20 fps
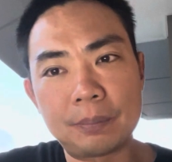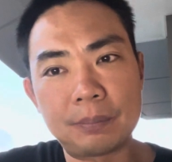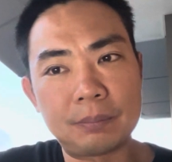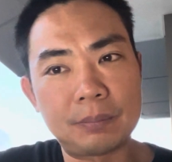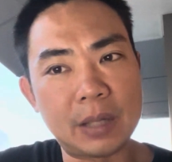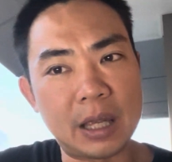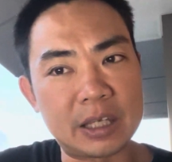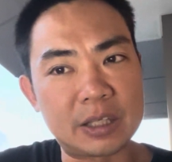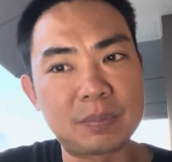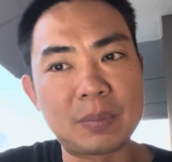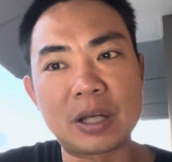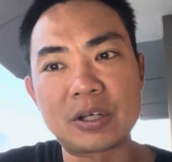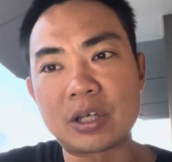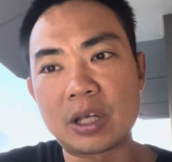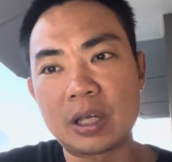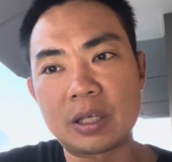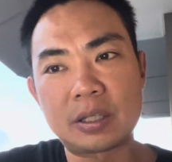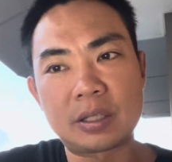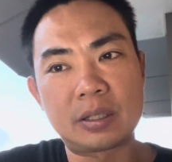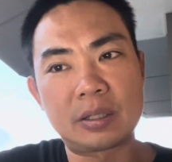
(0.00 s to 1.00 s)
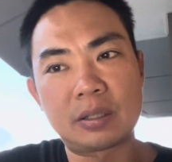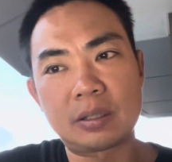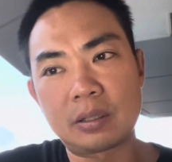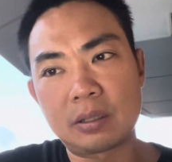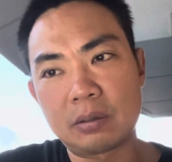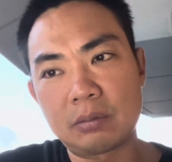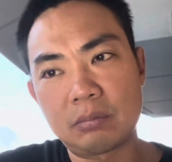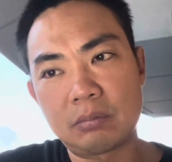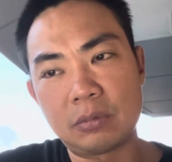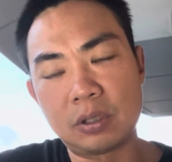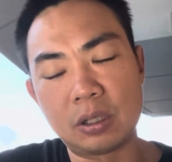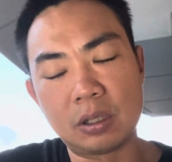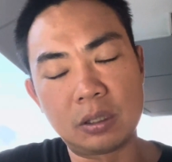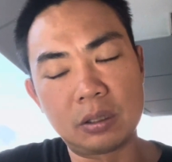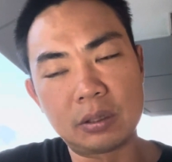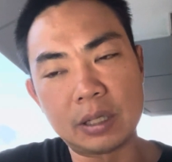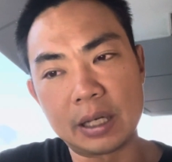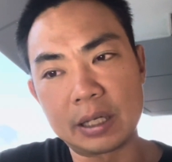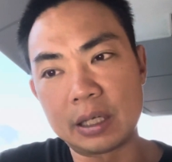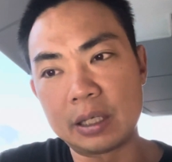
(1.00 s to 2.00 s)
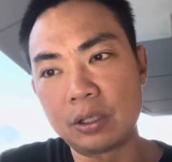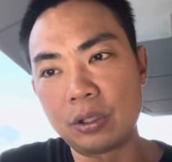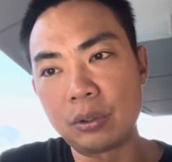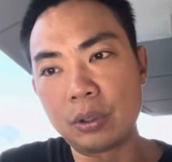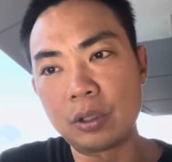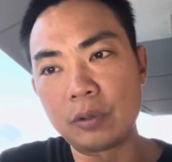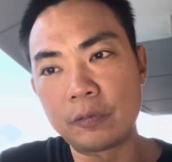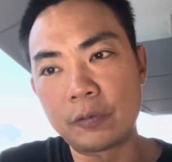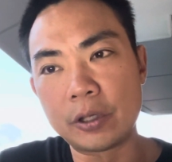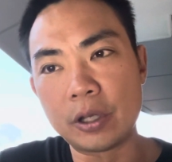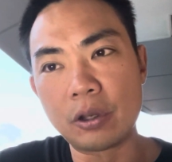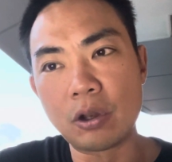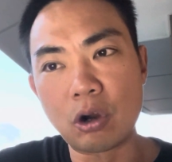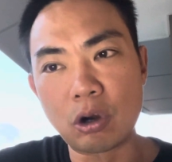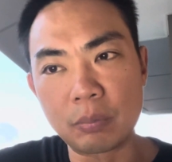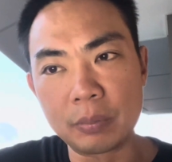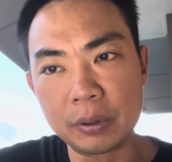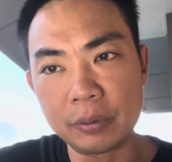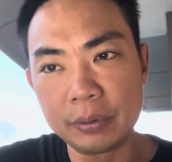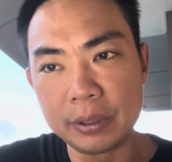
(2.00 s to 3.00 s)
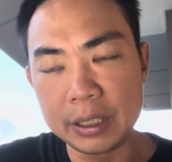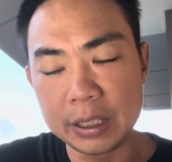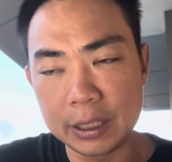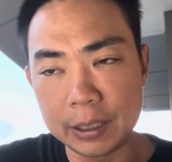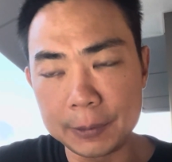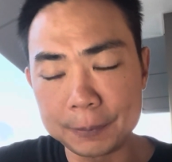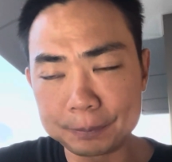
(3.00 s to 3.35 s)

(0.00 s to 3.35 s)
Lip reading: as much as, you know, I can do it with the normal knee.